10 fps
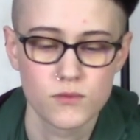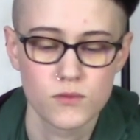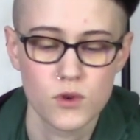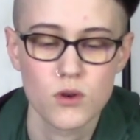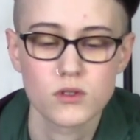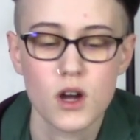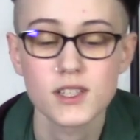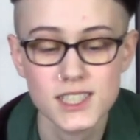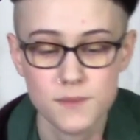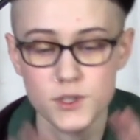whole
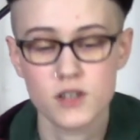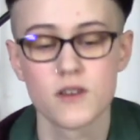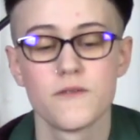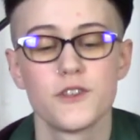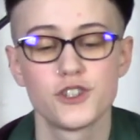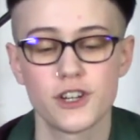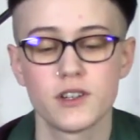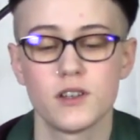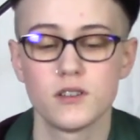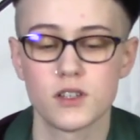concept of the charity
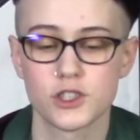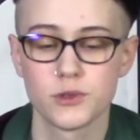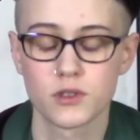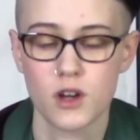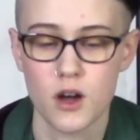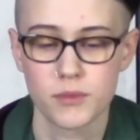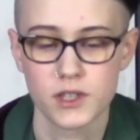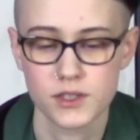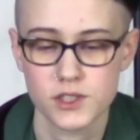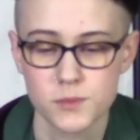industrial
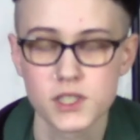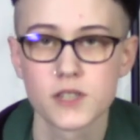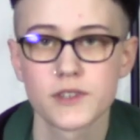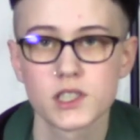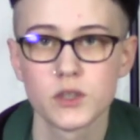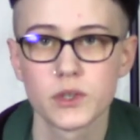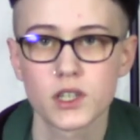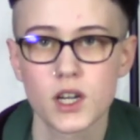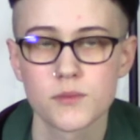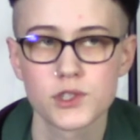complex, specifically when it
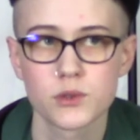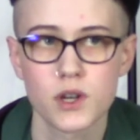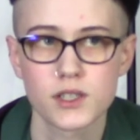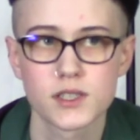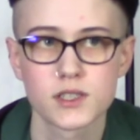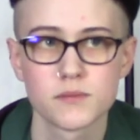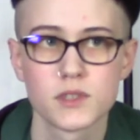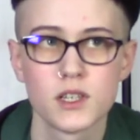comes to autism,